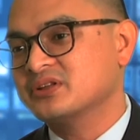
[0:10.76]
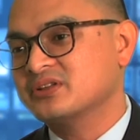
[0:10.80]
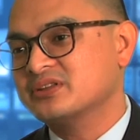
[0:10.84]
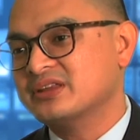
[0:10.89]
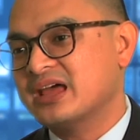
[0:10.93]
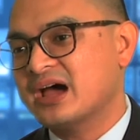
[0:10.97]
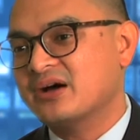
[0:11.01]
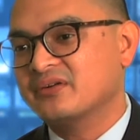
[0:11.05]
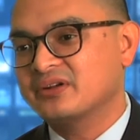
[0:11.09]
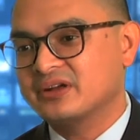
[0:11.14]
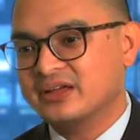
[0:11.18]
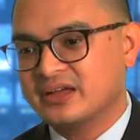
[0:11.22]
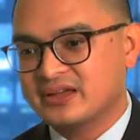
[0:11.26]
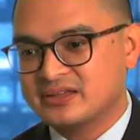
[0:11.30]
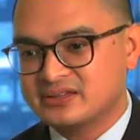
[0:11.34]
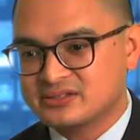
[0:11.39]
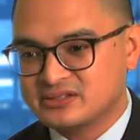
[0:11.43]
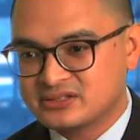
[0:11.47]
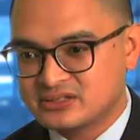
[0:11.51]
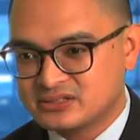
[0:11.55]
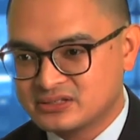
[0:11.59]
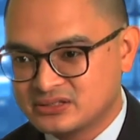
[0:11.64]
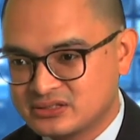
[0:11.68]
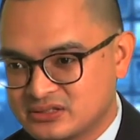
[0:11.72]

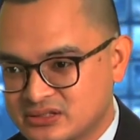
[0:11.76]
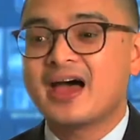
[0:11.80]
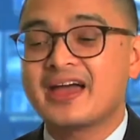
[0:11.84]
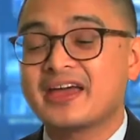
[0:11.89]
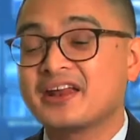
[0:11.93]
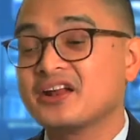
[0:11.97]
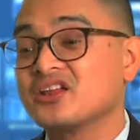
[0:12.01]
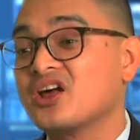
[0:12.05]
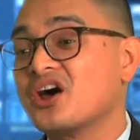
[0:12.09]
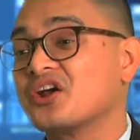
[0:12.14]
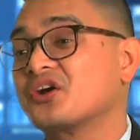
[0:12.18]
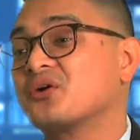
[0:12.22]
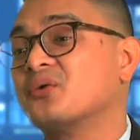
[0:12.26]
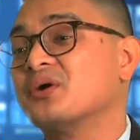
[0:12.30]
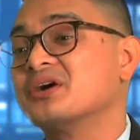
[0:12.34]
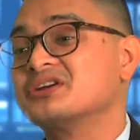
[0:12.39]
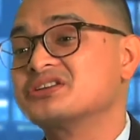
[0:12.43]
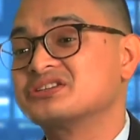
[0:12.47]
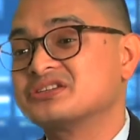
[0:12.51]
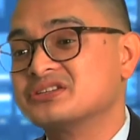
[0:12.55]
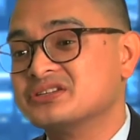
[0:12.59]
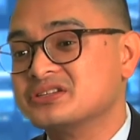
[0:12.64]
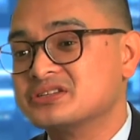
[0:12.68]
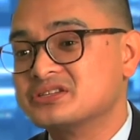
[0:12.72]
nowadays. I get a lot of
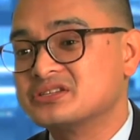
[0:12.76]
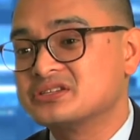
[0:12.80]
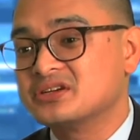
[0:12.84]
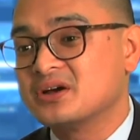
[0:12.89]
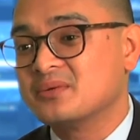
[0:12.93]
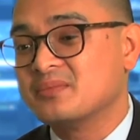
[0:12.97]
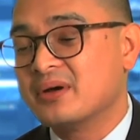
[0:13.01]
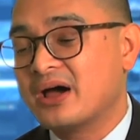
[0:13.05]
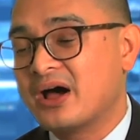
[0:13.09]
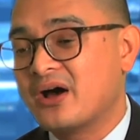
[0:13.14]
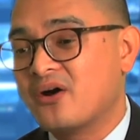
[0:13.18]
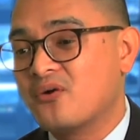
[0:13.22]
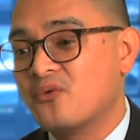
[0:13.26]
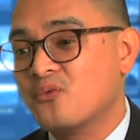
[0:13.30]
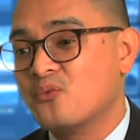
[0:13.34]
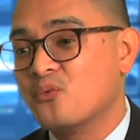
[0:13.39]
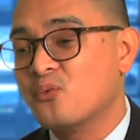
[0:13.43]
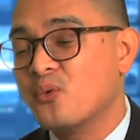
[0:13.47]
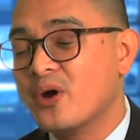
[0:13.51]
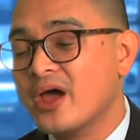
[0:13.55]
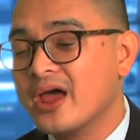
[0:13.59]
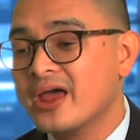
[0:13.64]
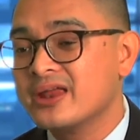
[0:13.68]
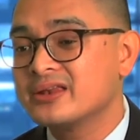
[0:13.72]
questions about
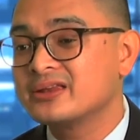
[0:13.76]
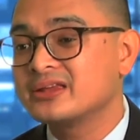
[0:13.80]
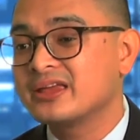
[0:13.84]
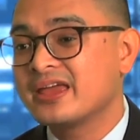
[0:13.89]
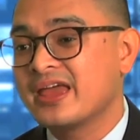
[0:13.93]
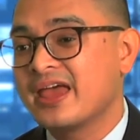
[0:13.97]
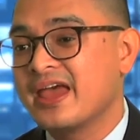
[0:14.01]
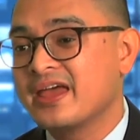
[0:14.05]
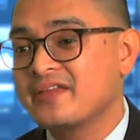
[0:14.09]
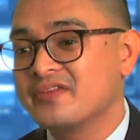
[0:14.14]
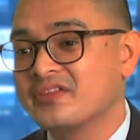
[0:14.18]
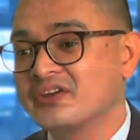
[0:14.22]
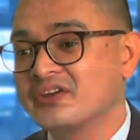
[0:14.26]
when can the